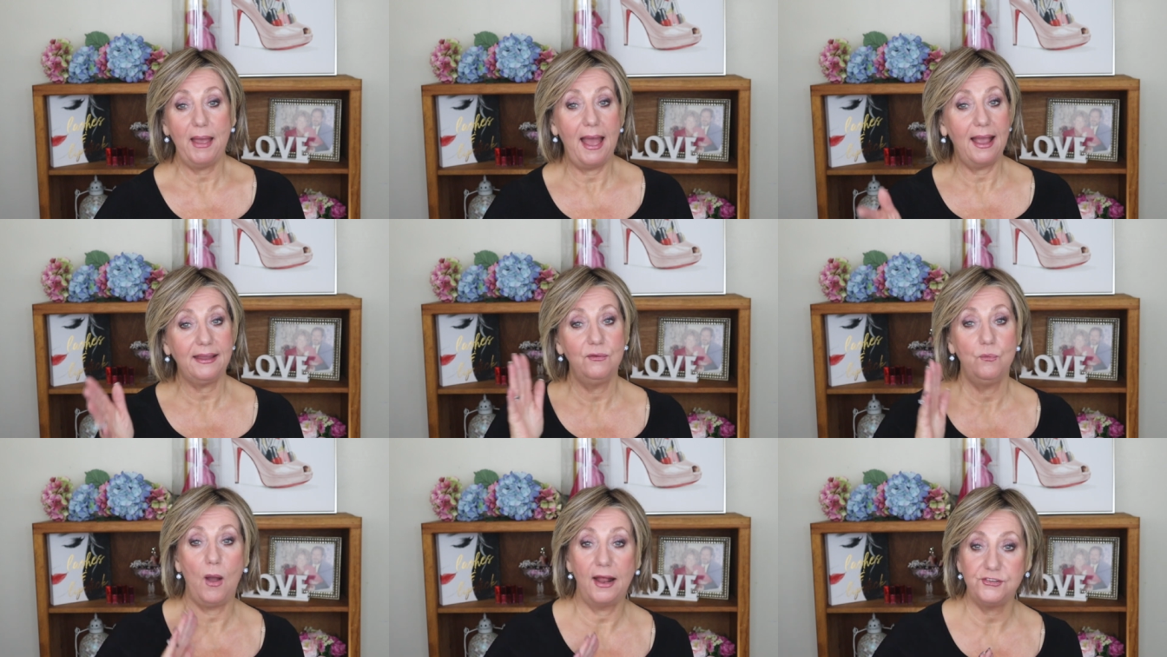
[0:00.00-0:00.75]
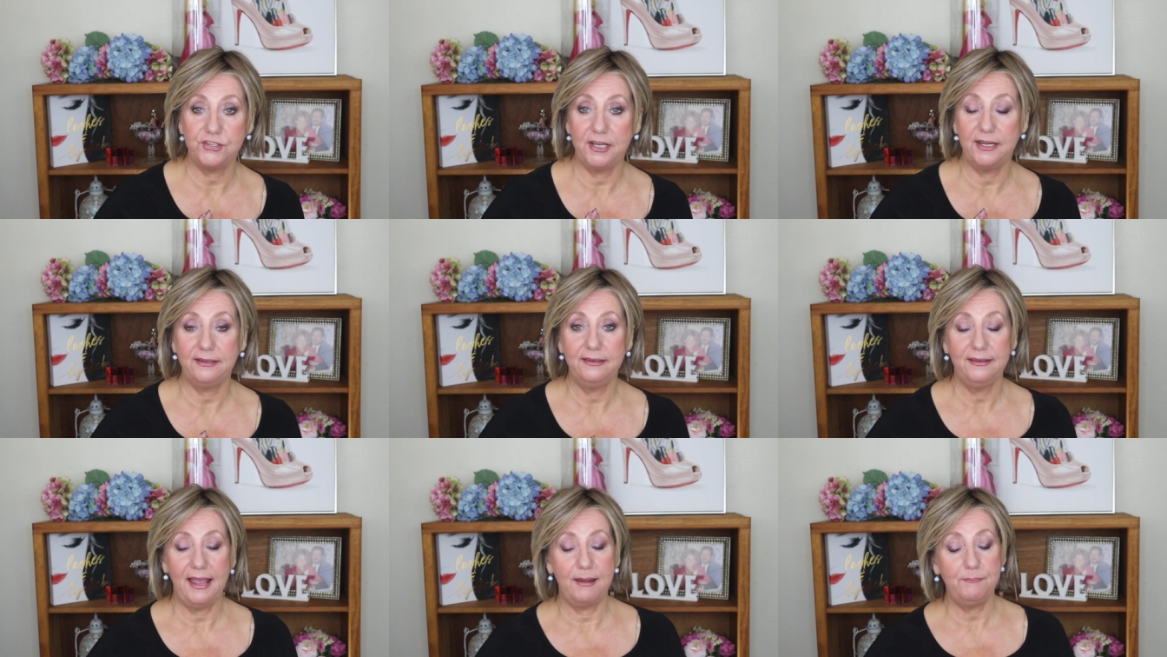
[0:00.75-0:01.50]
back,
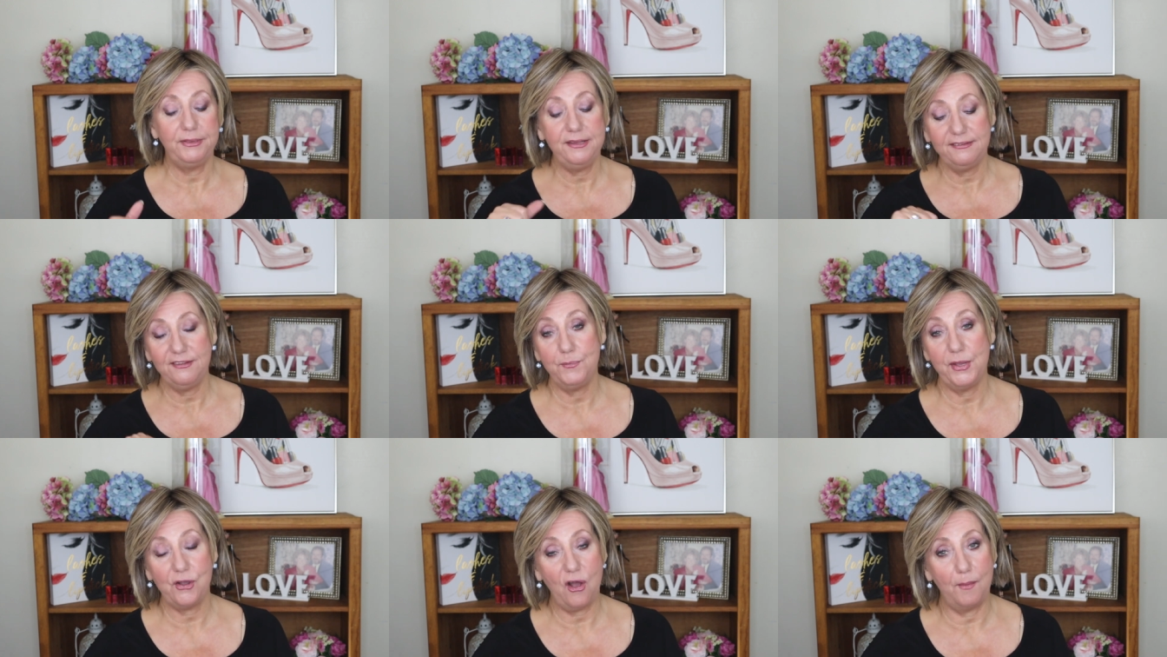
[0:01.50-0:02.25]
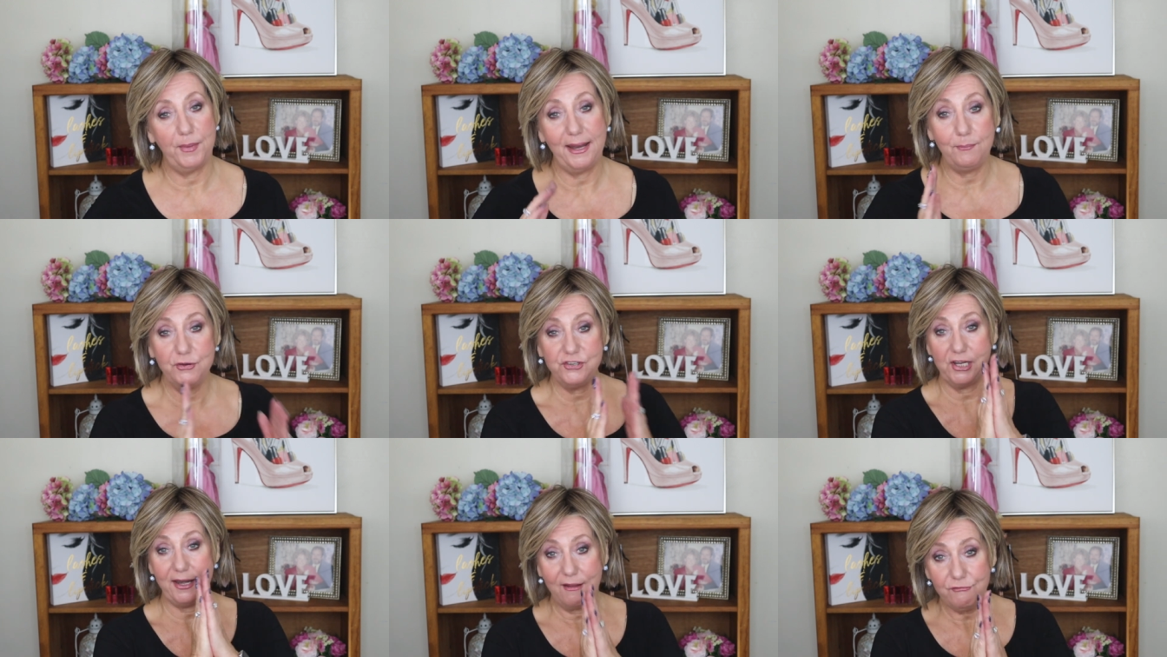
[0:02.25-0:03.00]
watching, and please leave me a comment. I
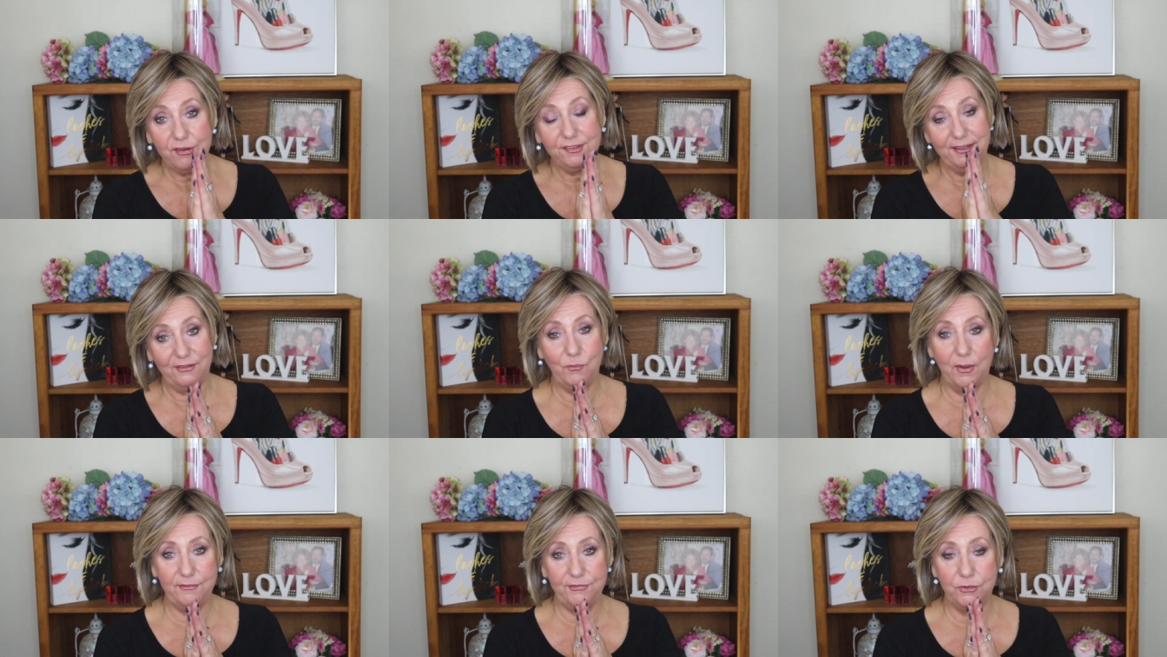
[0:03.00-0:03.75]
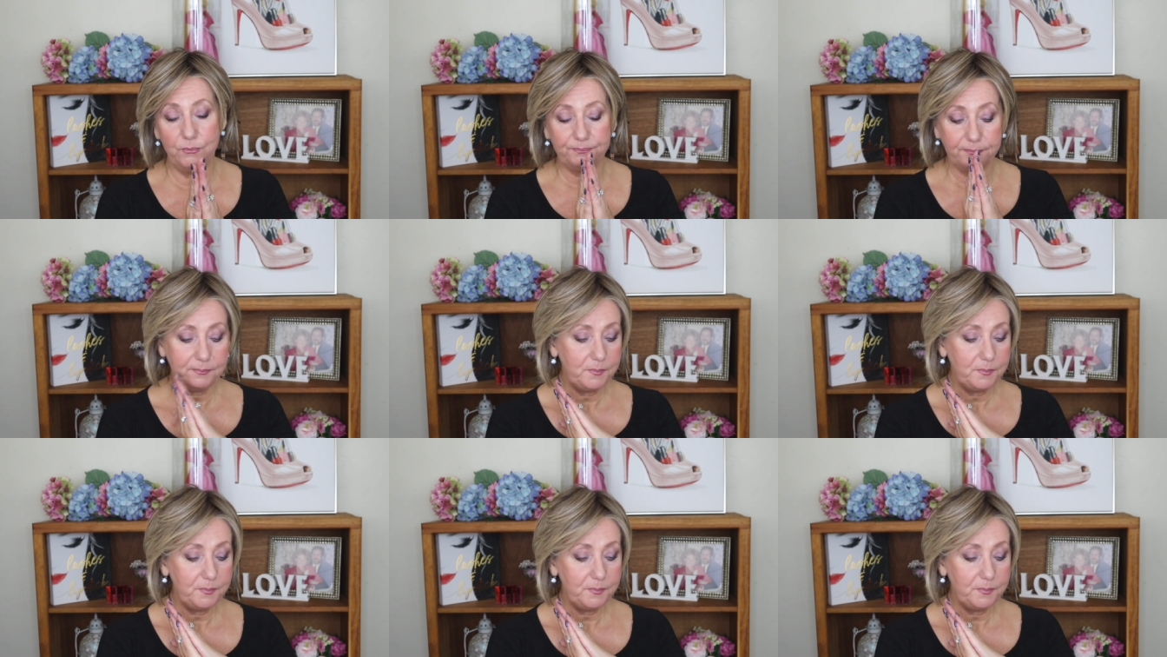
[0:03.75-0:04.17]
appreciate every single one of you.